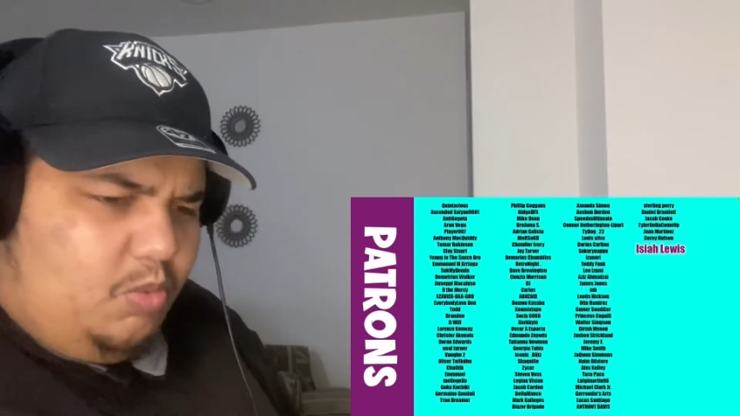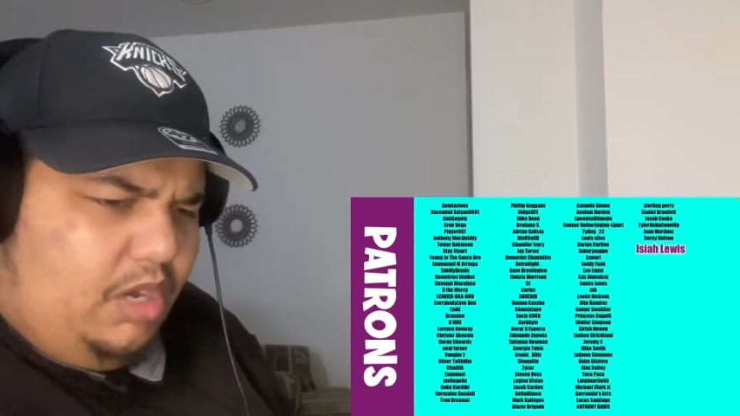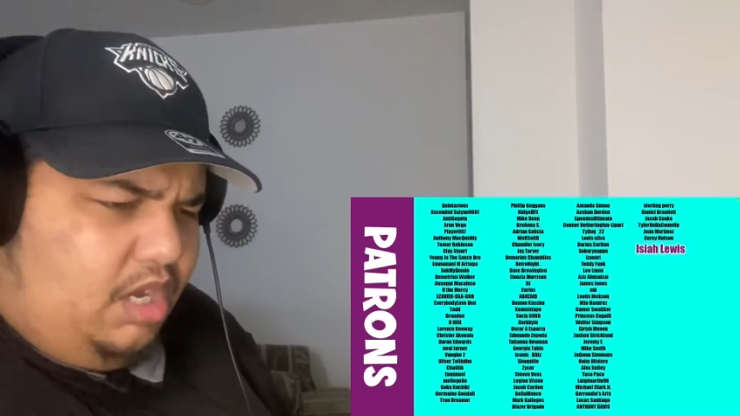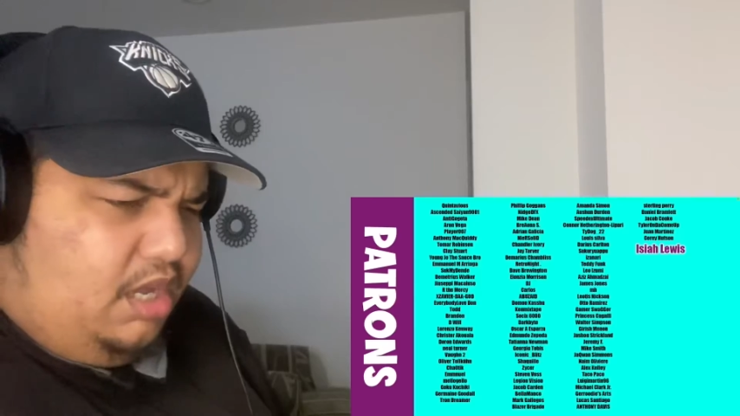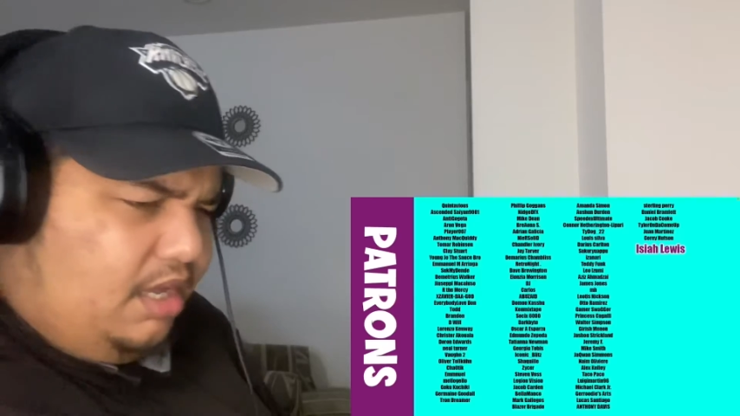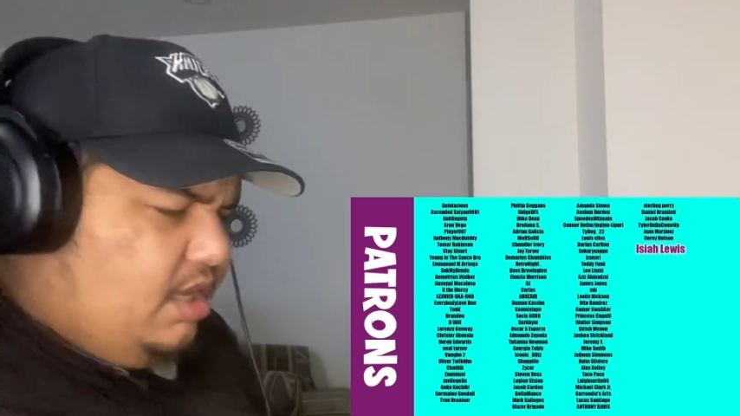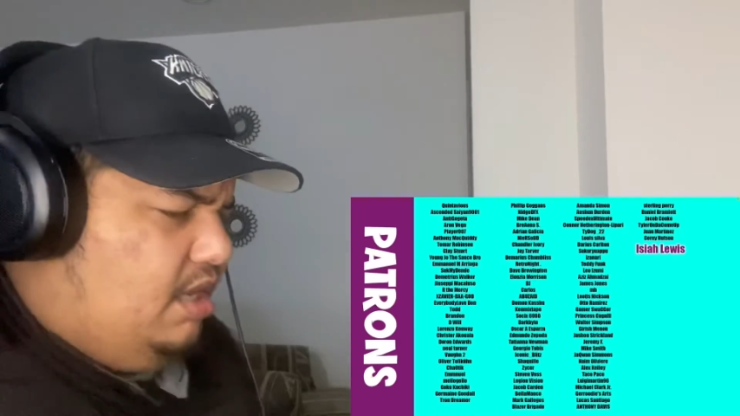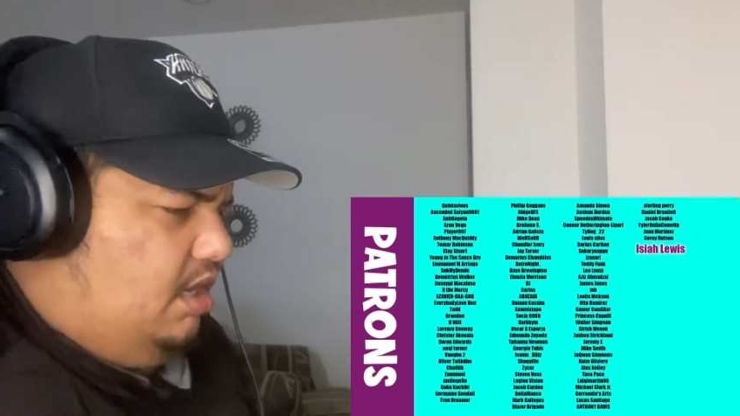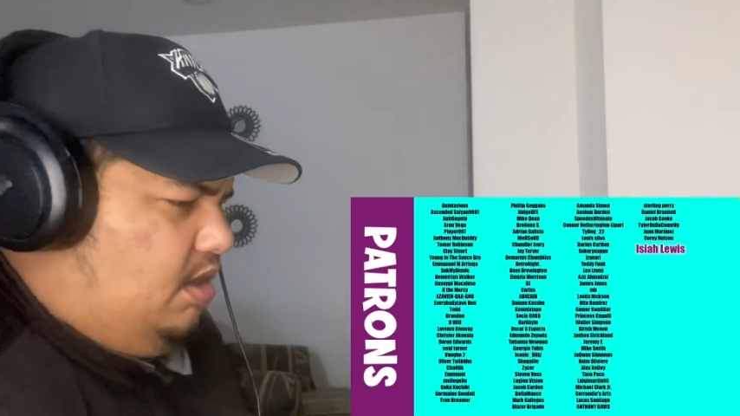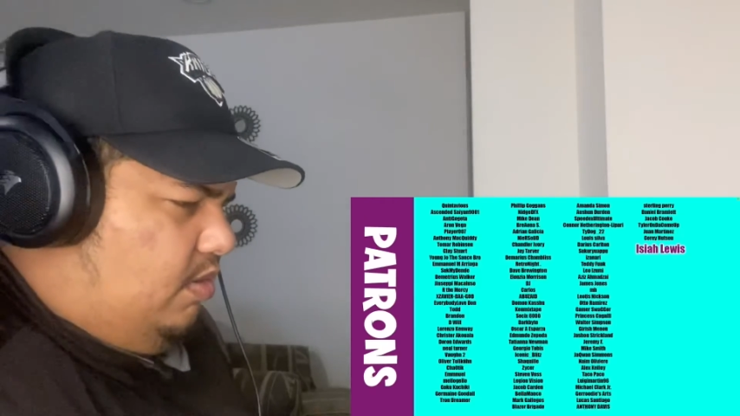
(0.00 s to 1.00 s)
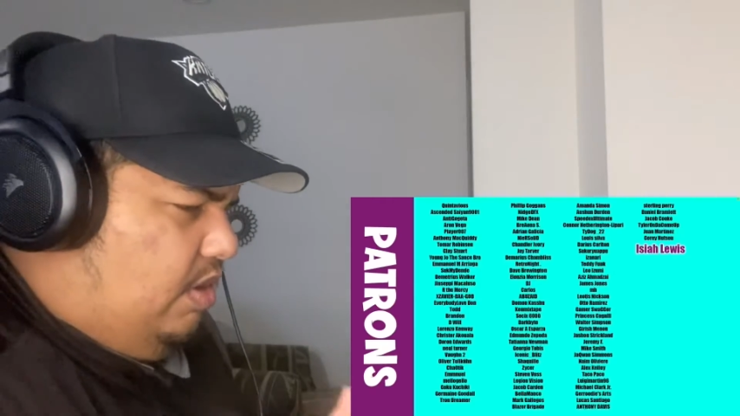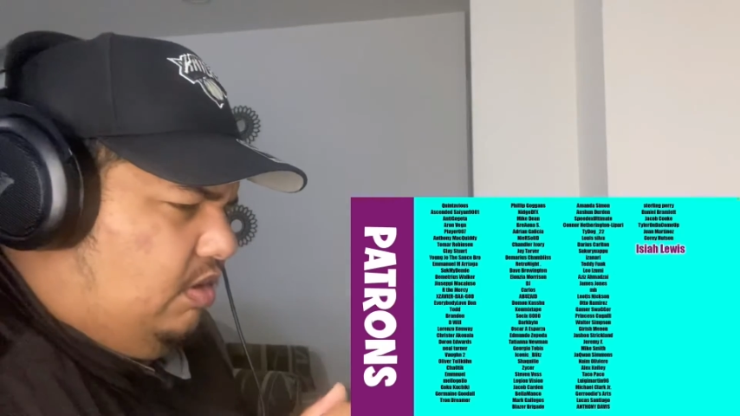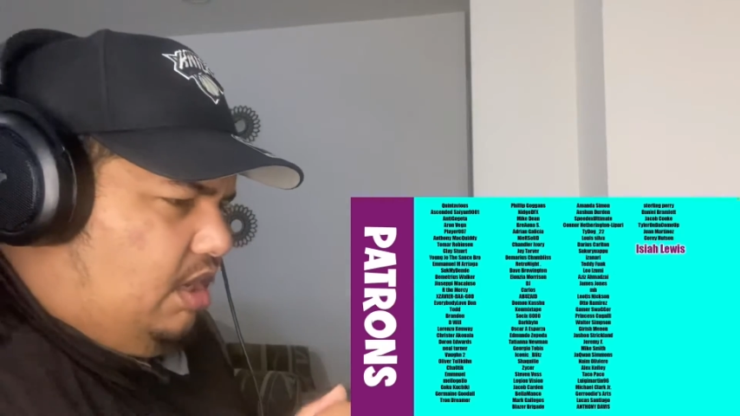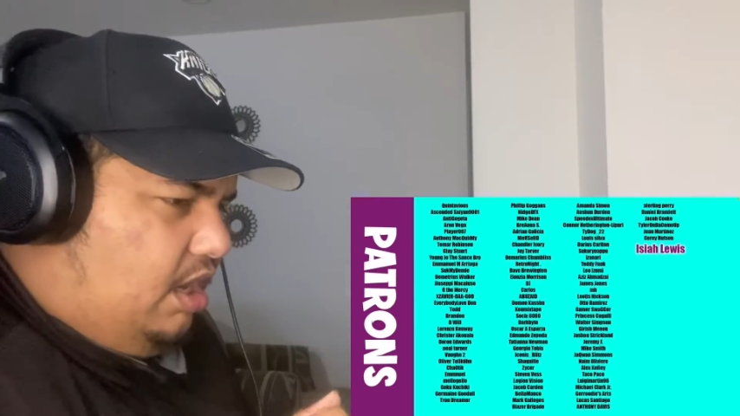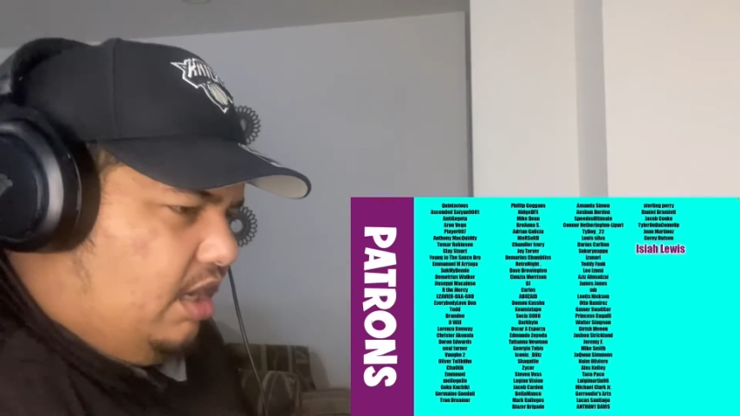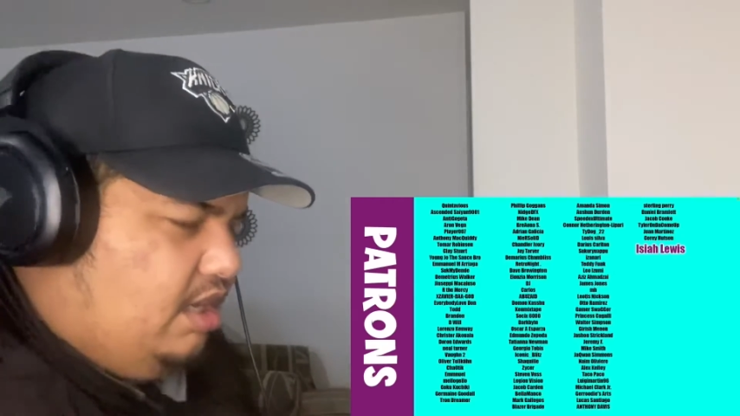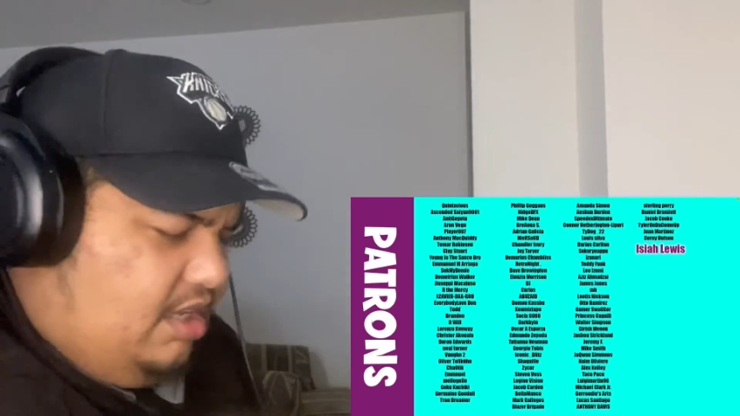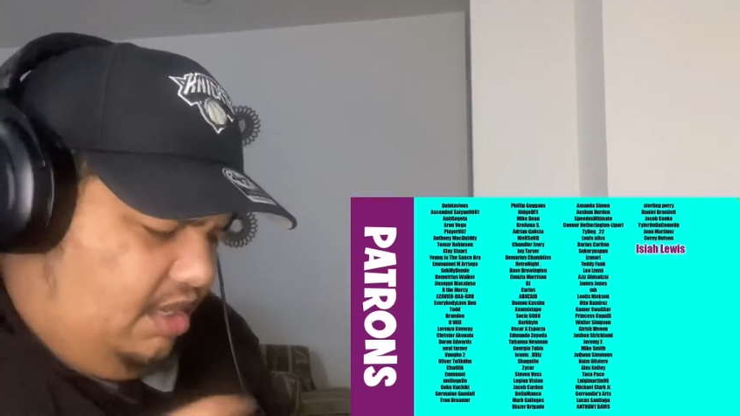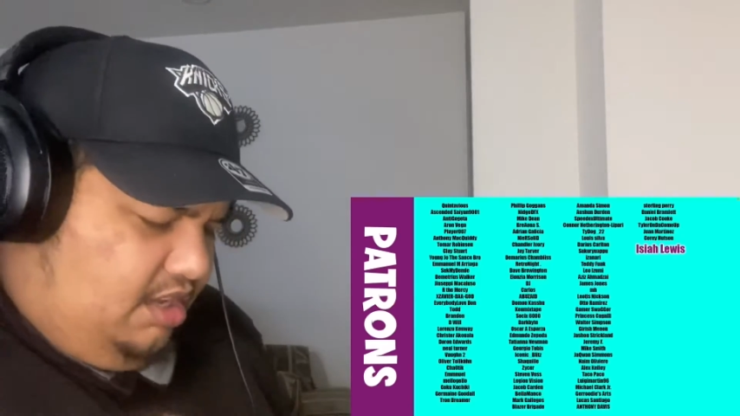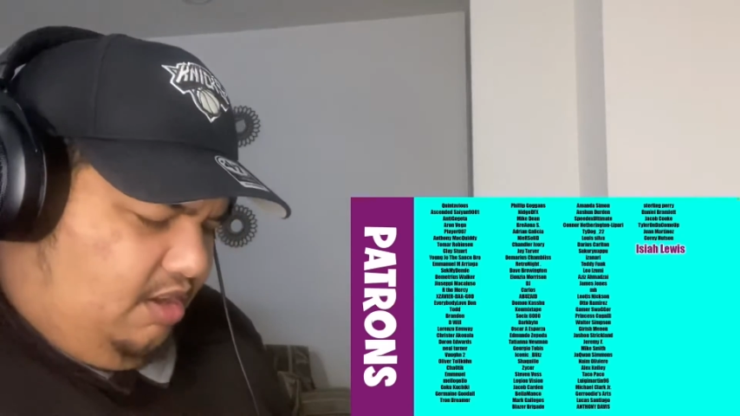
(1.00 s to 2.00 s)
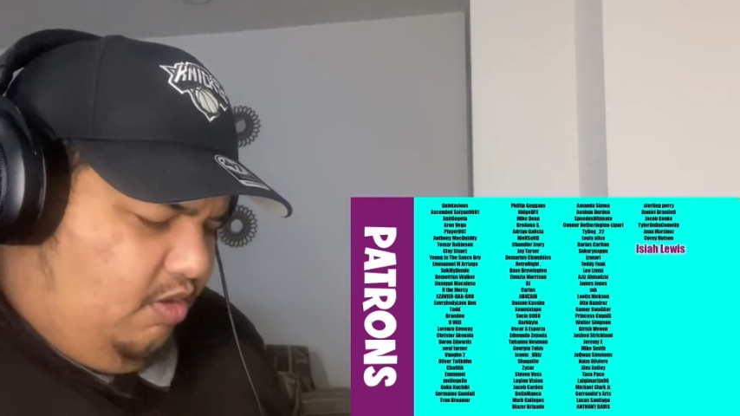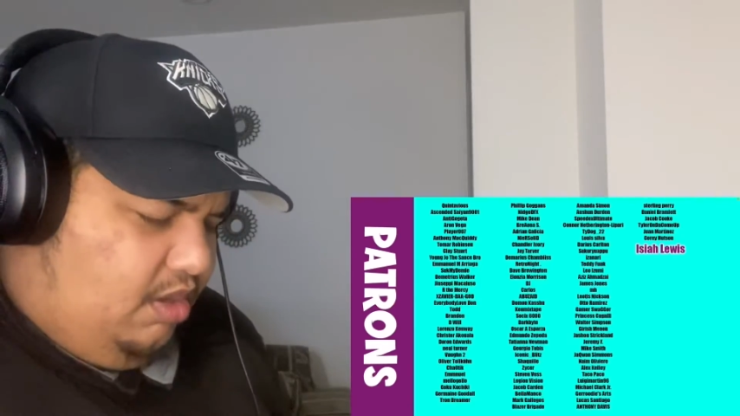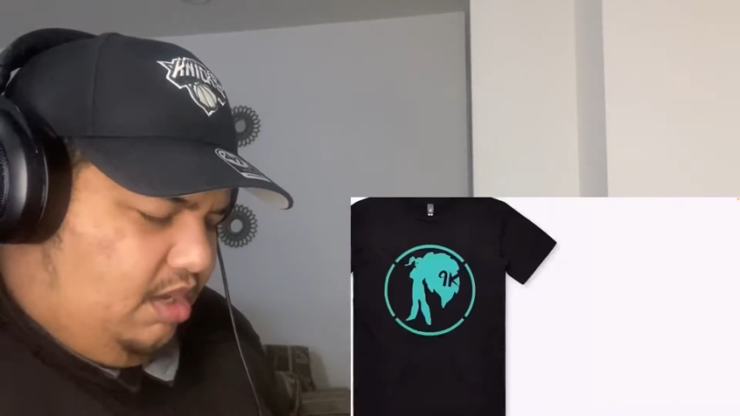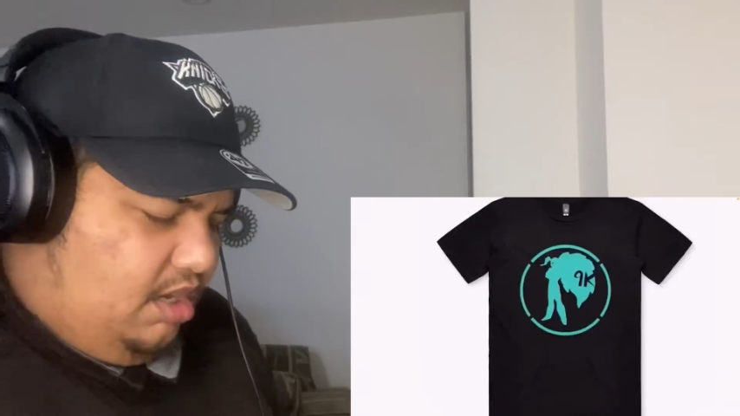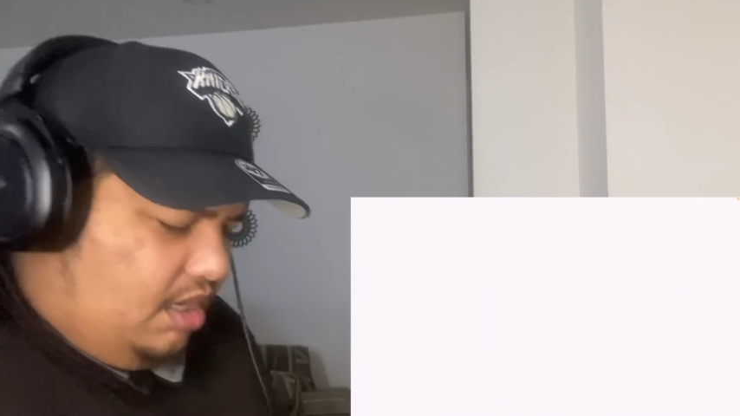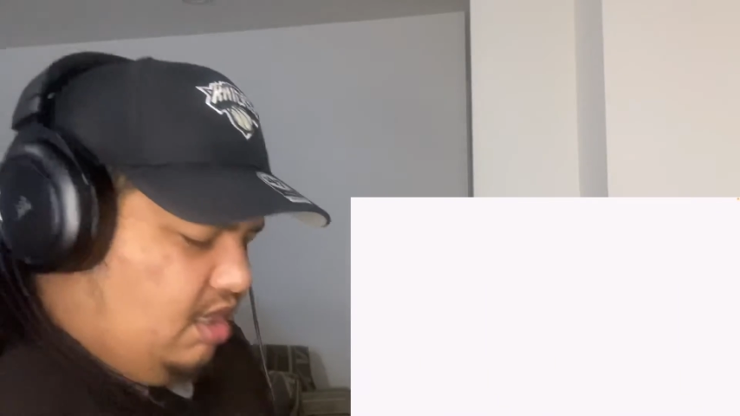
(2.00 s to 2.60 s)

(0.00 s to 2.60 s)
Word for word: What? Hold on, hold on.